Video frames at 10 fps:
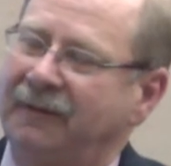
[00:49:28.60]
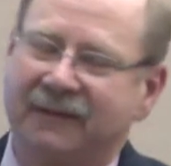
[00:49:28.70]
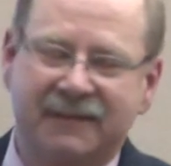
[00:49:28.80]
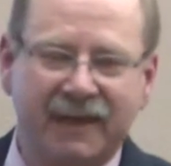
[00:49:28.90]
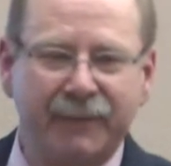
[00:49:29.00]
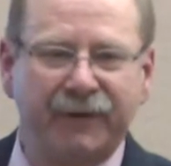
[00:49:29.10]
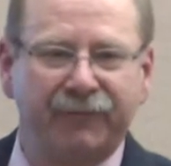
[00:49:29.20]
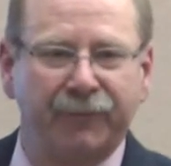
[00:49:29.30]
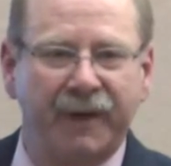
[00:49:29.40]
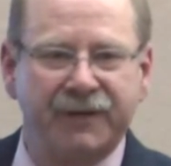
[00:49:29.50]
the same
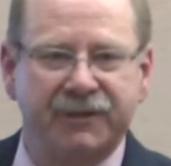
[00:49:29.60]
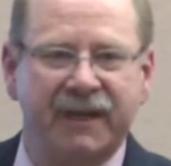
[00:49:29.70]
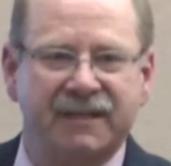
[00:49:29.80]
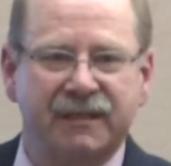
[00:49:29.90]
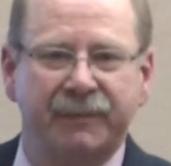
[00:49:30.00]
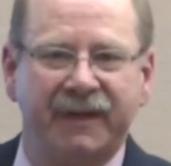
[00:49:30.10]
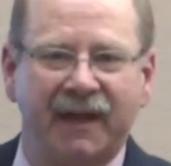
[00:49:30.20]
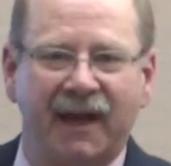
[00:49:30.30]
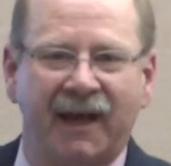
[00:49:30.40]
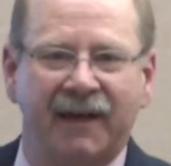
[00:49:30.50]
information has to
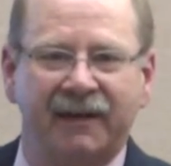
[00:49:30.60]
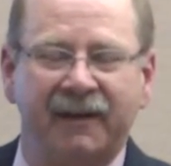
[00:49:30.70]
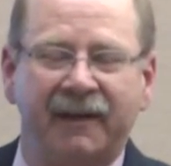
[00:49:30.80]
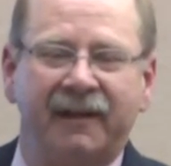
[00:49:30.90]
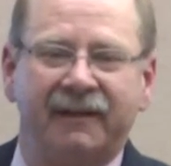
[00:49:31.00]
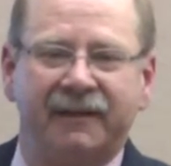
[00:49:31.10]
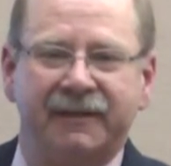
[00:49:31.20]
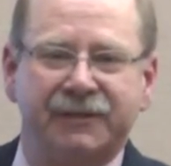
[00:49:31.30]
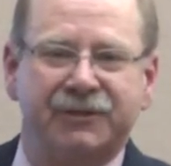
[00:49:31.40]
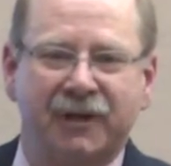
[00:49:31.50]
be on the
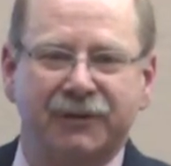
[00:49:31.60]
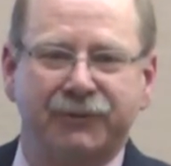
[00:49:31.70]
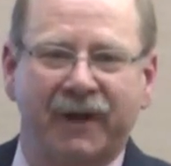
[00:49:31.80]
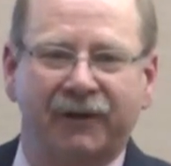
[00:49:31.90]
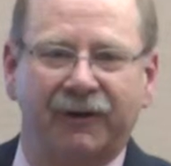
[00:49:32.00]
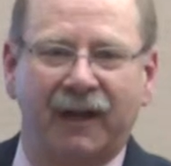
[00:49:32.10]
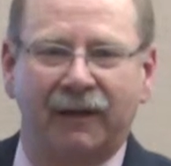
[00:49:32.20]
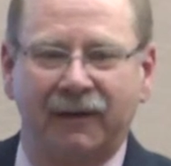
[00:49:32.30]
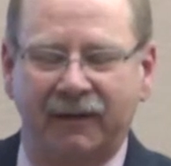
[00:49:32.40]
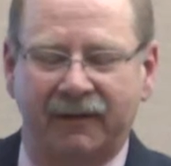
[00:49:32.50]
discharge record
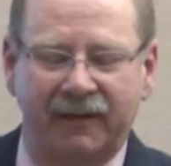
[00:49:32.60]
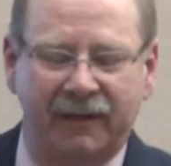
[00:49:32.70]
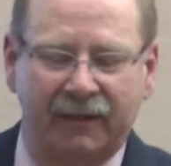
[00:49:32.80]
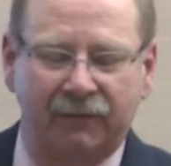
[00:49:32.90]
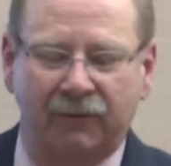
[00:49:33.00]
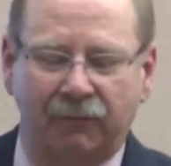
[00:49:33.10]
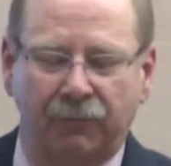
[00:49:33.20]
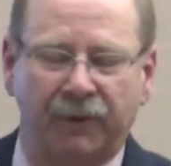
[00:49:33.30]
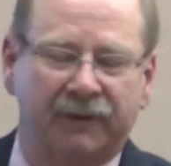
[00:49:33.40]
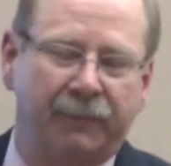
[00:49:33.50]
in
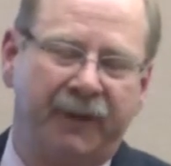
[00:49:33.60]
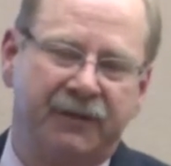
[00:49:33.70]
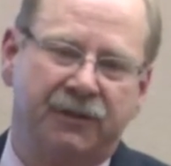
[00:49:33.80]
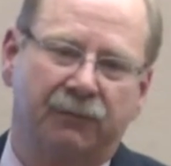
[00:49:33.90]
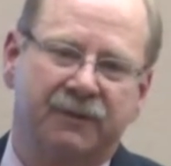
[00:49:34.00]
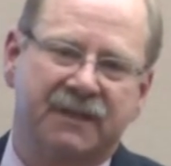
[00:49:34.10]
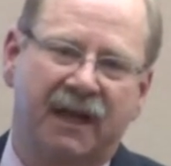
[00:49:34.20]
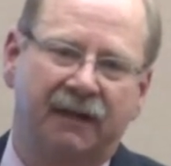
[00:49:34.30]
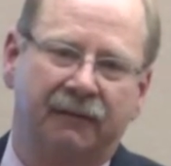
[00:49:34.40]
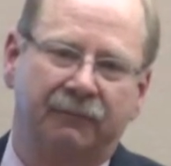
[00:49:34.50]
what the patient was
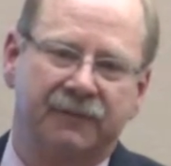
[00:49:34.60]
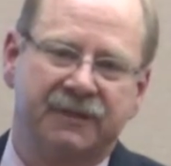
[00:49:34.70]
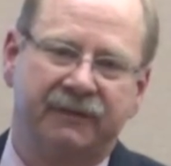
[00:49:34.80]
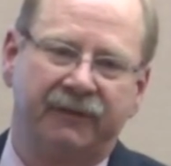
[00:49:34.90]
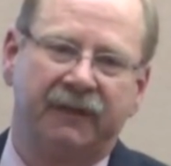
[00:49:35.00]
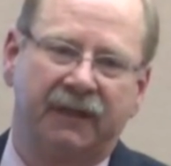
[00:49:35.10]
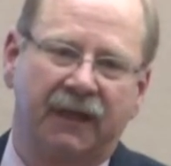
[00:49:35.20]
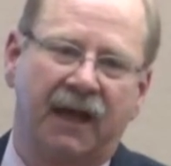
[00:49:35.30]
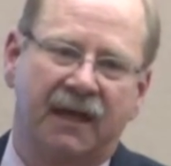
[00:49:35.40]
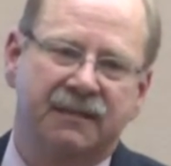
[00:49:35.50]
on receiving in
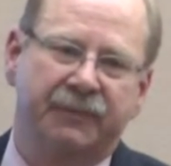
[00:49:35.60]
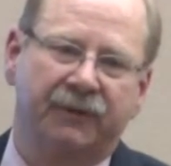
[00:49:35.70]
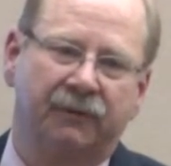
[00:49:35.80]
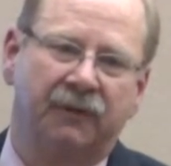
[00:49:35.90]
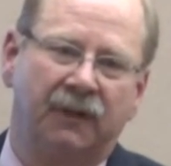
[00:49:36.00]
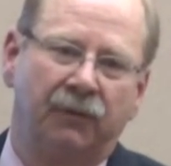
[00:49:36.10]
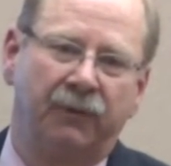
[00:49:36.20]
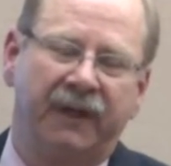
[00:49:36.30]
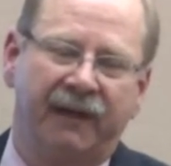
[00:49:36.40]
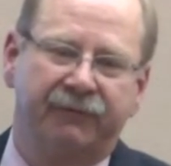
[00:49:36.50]
the hospital.
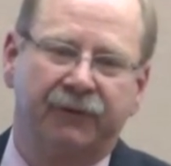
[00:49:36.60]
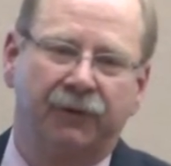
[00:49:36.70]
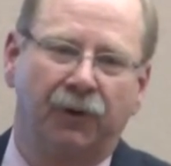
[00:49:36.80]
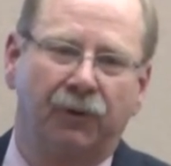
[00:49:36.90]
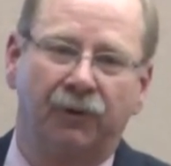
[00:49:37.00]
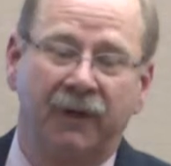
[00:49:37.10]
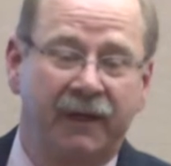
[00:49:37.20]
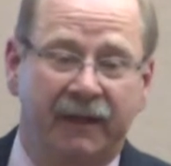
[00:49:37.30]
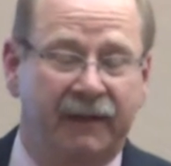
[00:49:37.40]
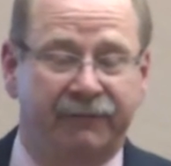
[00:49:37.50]
We have to know
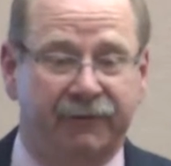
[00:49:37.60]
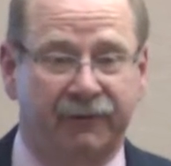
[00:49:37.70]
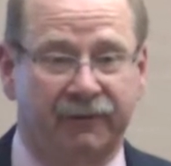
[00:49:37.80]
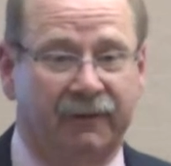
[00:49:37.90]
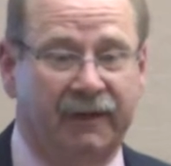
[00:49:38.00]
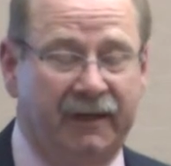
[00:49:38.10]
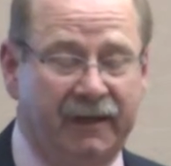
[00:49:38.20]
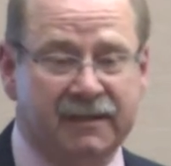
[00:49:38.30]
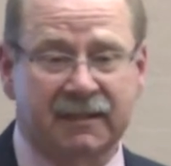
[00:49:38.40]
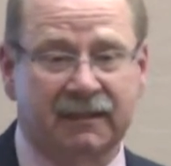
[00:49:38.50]
if there
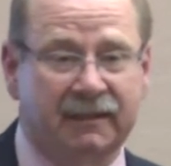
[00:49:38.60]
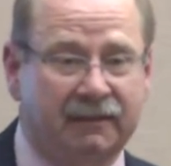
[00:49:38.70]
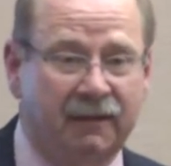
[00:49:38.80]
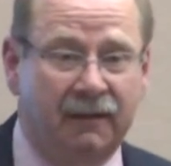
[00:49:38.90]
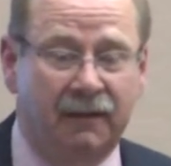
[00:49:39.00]
isn't